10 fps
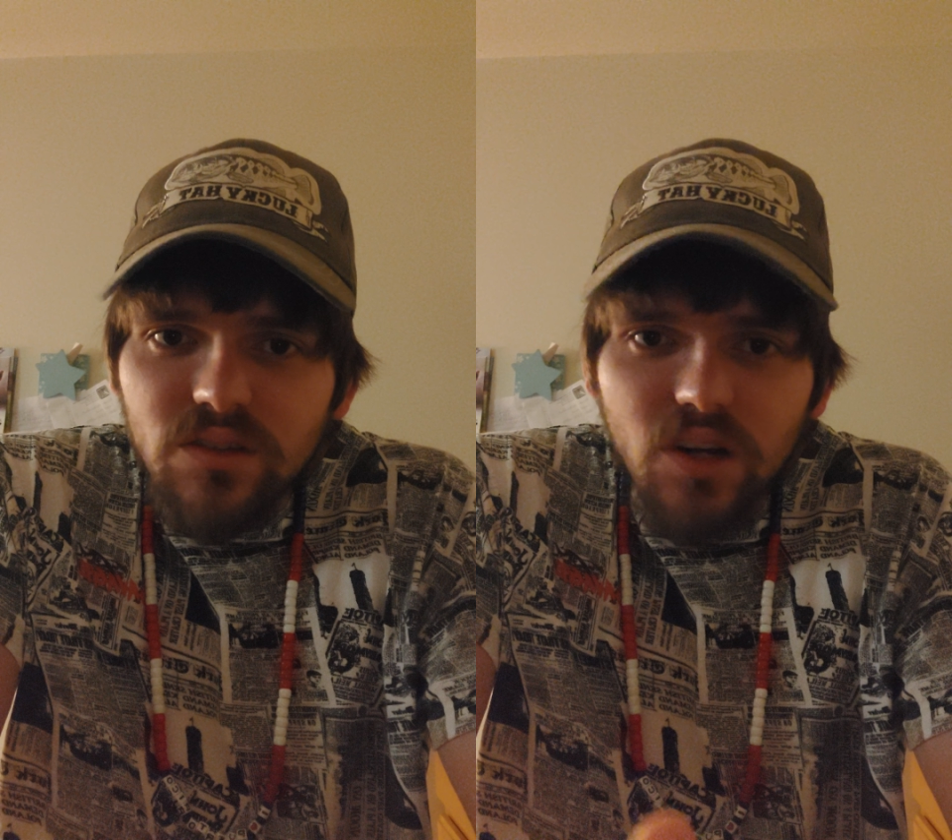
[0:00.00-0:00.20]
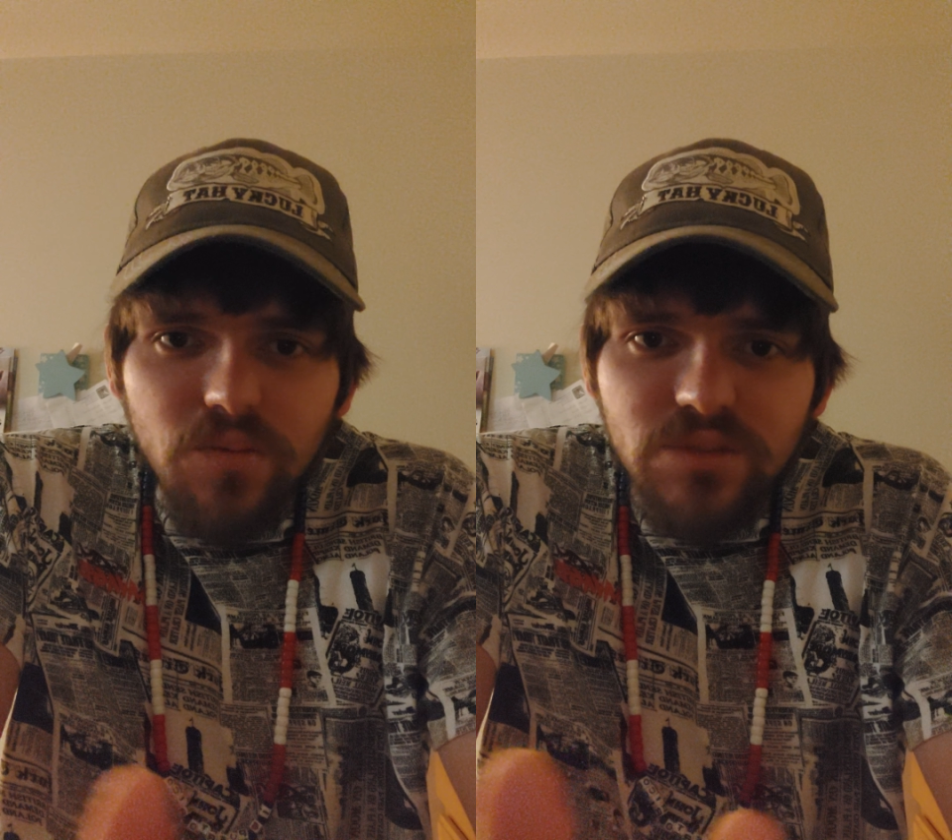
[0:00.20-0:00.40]

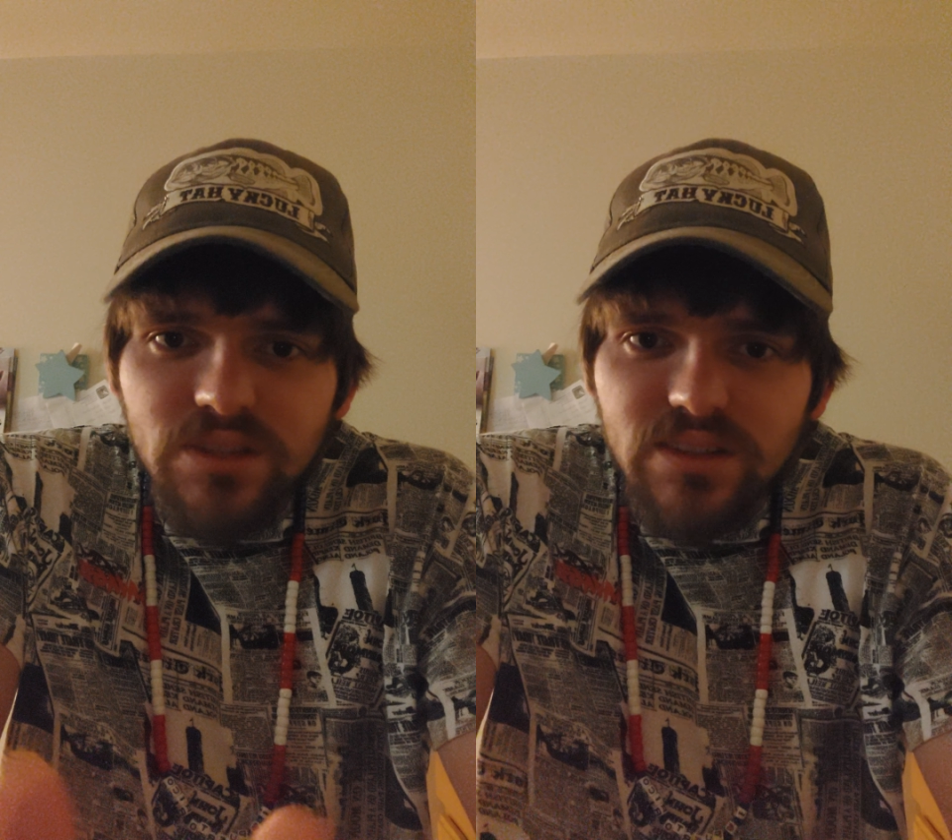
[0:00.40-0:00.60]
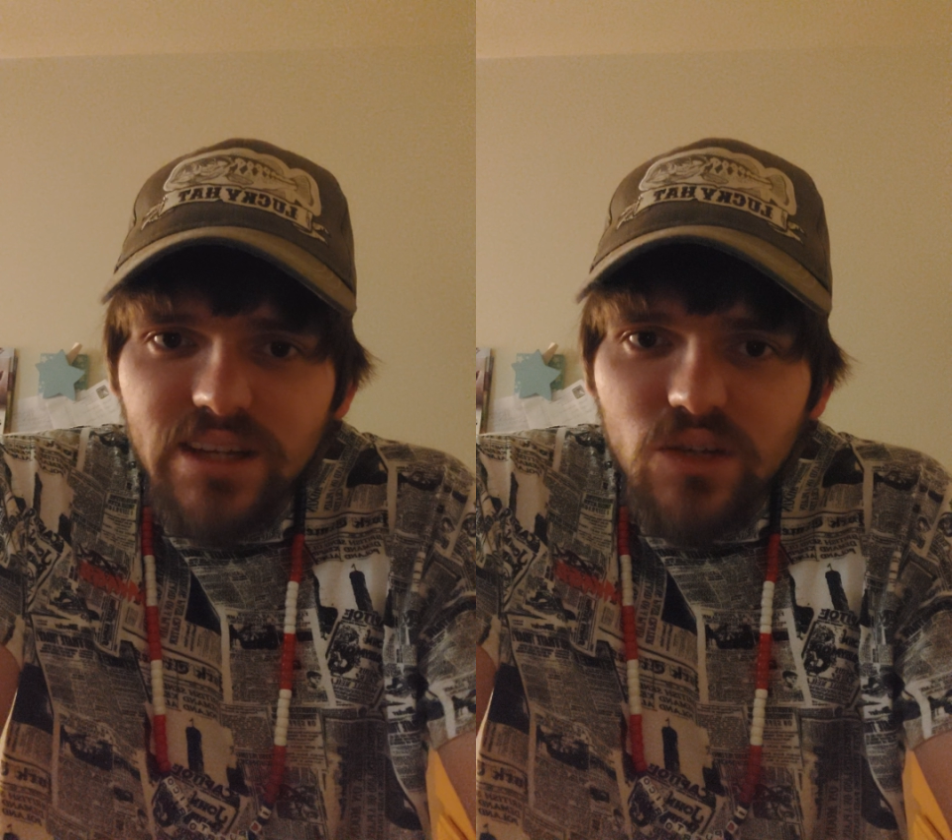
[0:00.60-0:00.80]
Ups
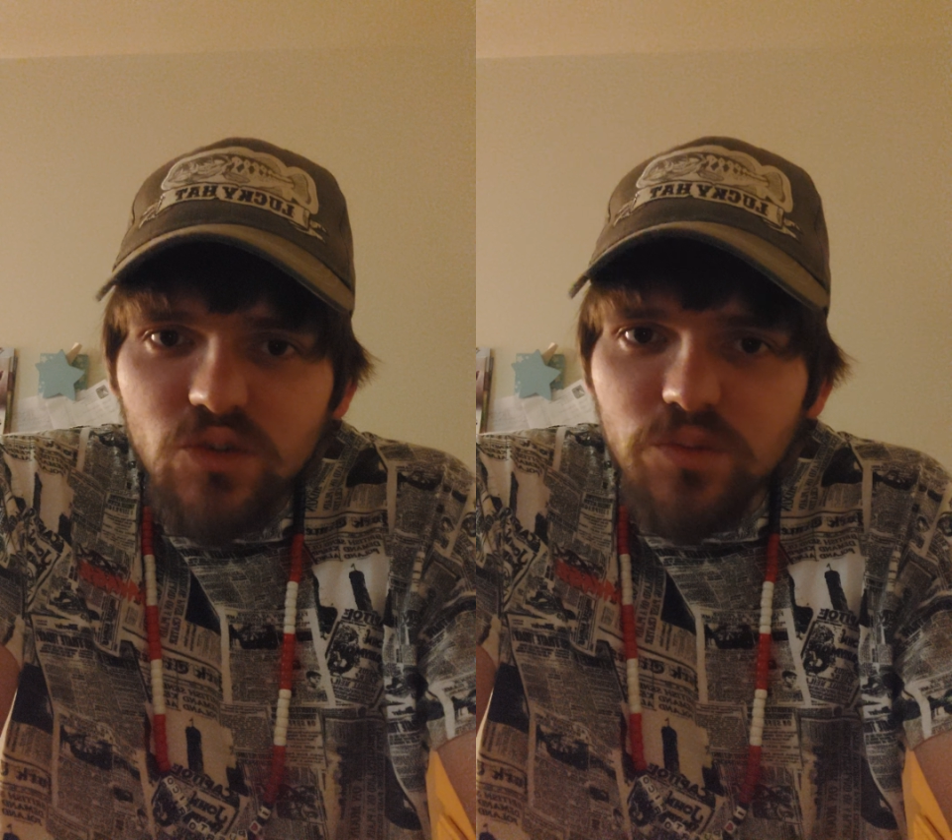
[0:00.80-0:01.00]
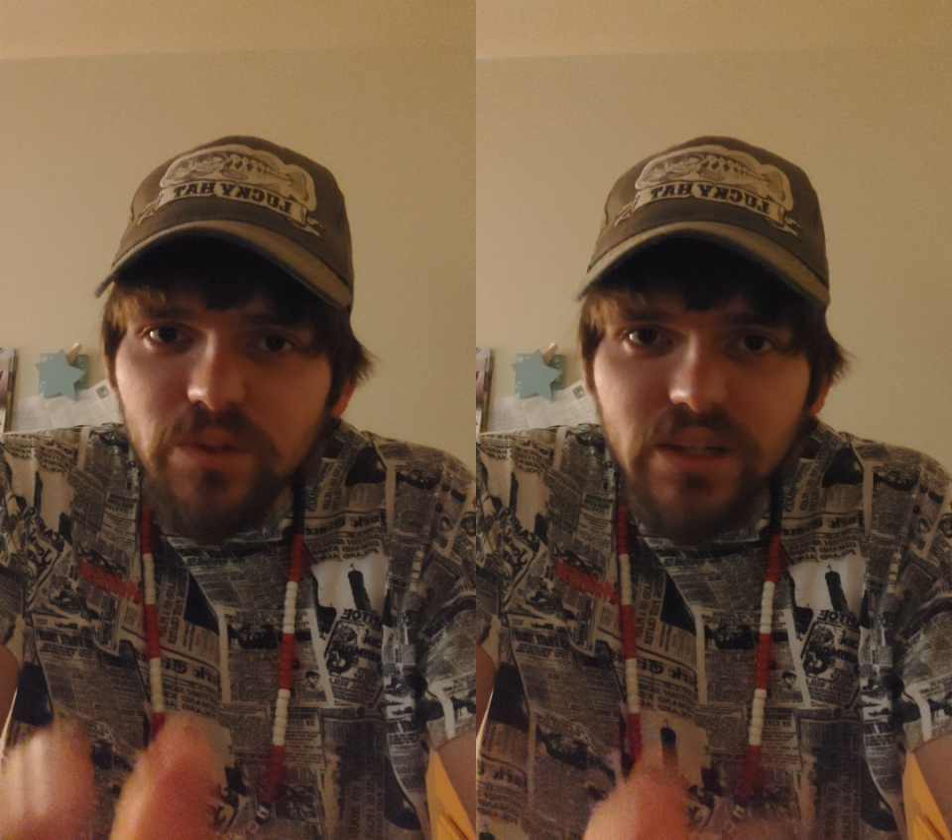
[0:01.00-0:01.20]
and
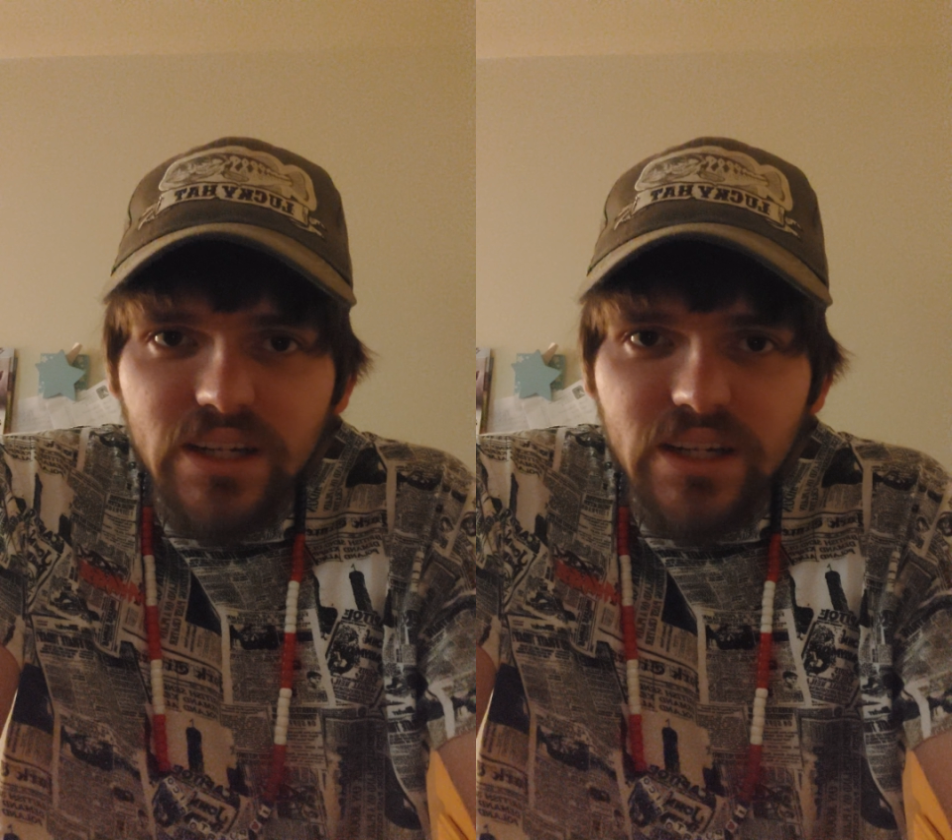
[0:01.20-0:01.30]
downs. But